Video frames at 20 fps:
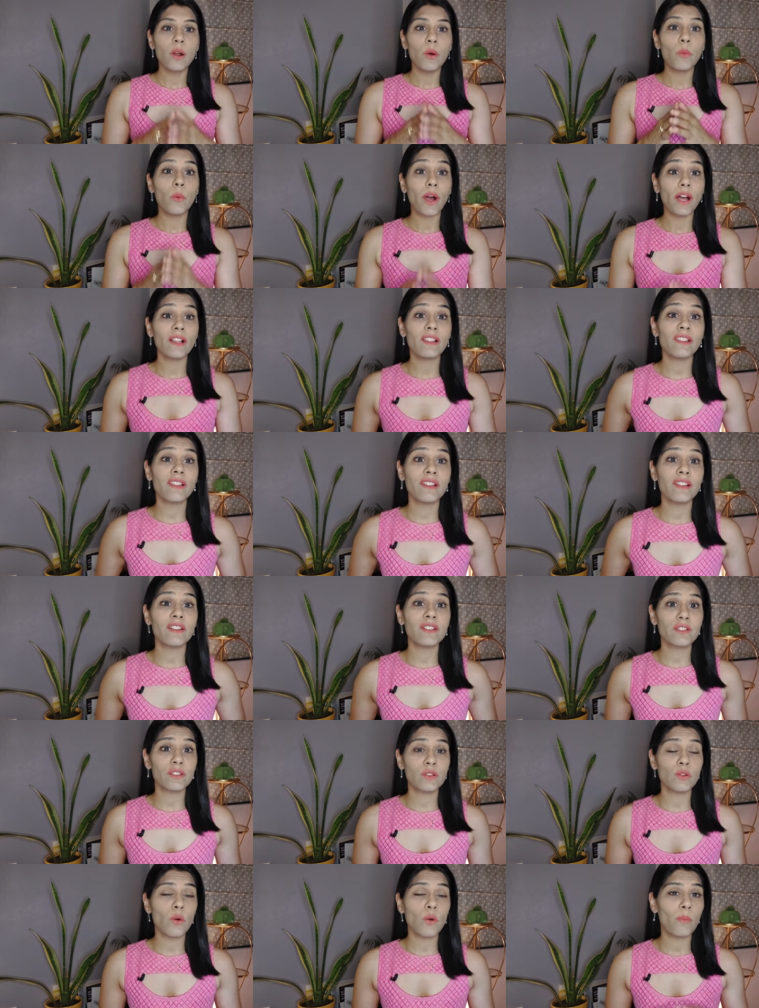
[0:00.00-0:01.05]
While there
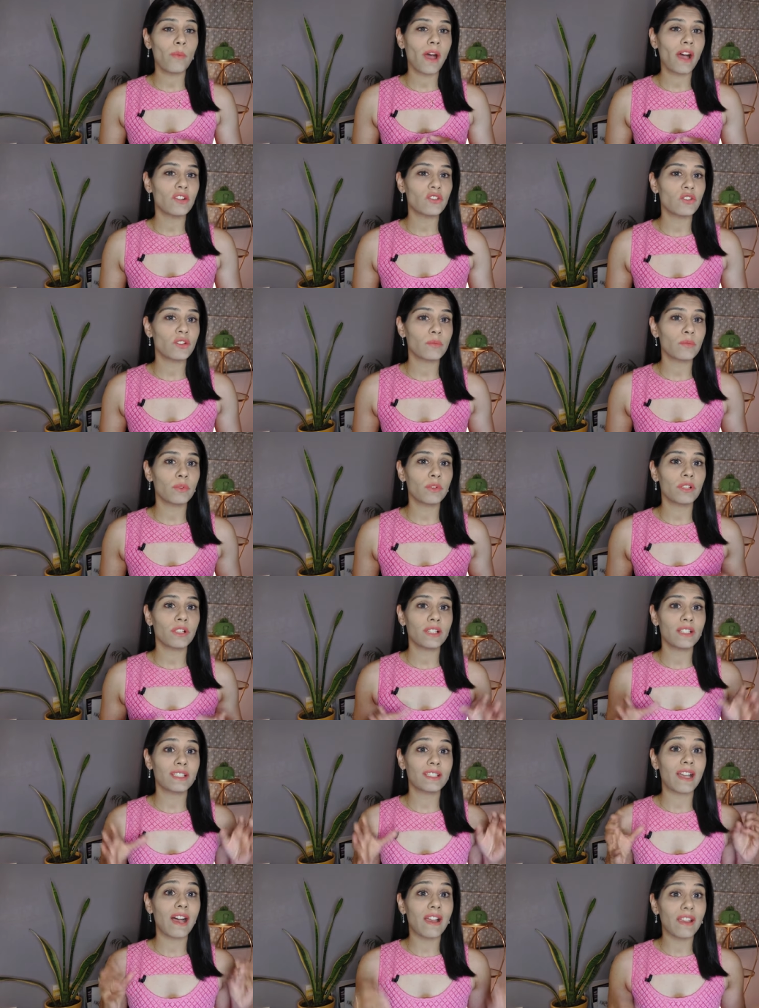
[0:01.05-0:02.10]
is no magic
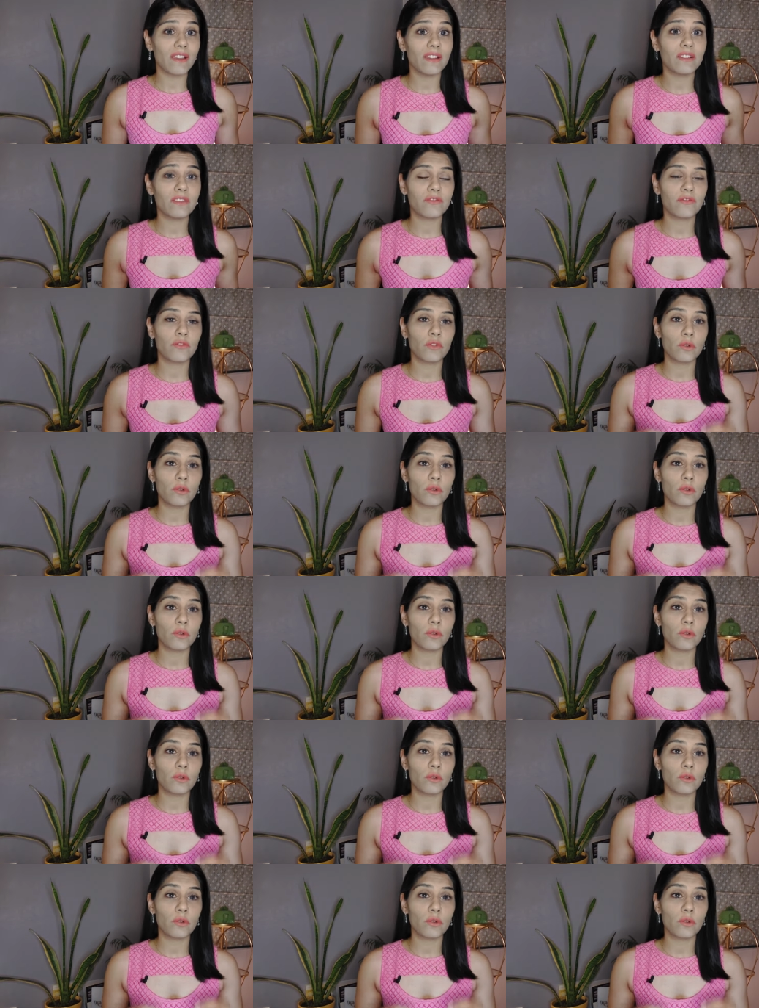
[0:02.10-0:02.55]
bullet diet